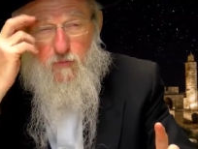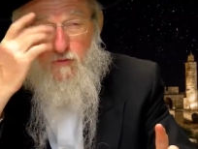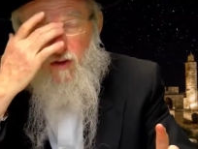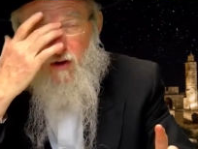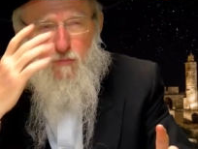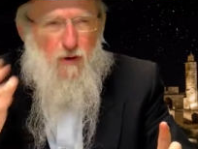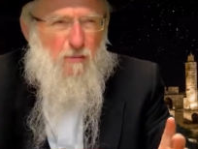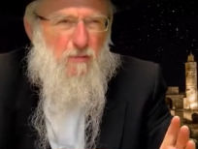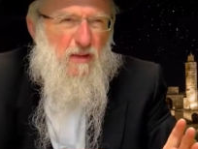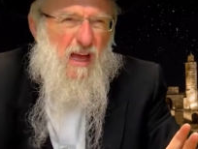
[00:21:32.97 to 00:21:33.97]
Pharaoh
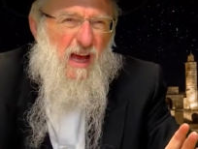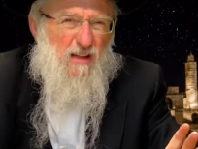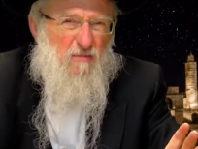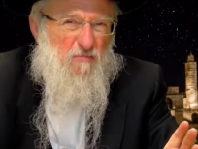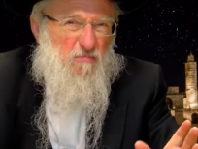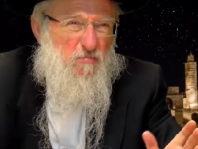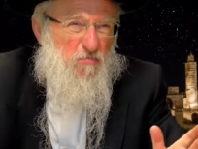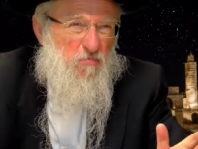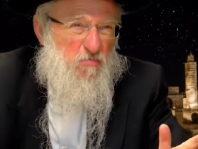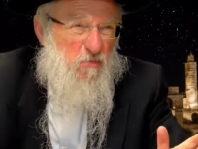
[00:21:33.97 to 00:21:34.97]
probably had
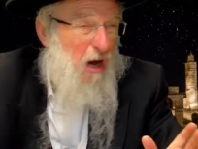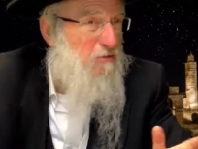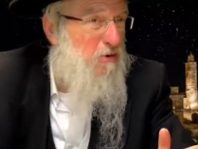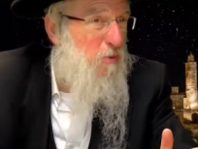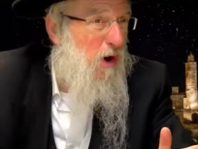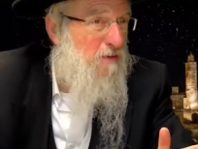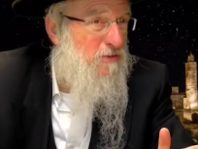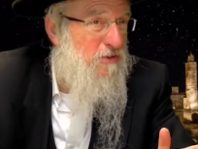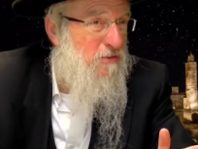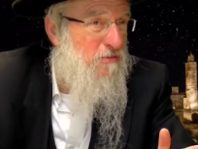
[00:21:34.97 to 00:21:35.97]
100
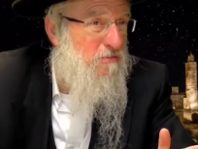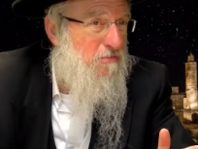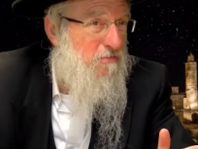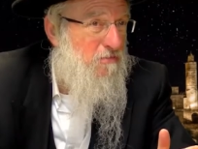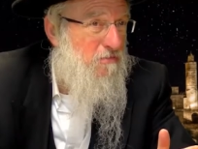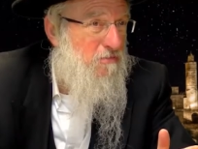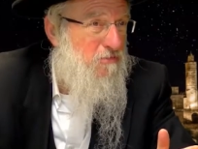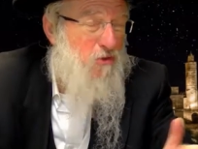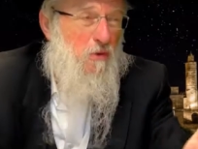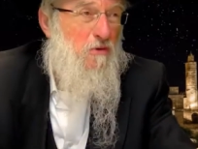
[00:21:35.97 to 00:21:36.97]
wives,
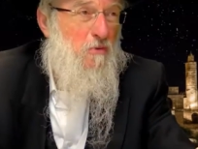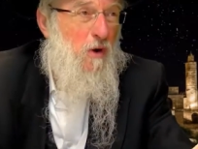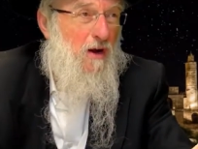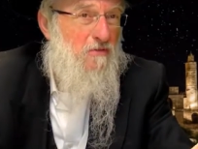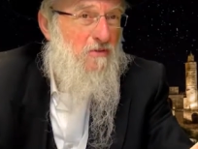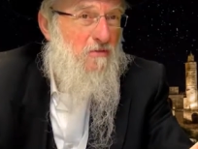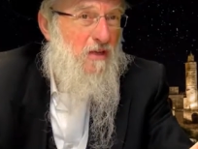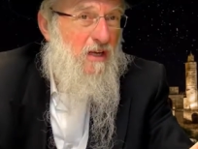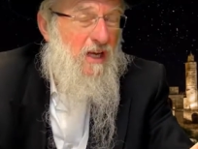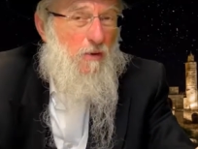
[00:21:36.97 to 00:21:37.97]
200 wives.
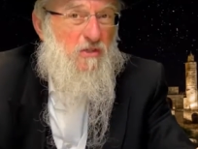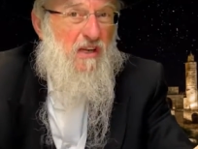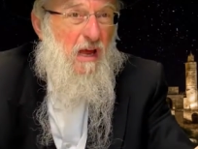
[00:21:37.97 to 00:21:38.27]
He was an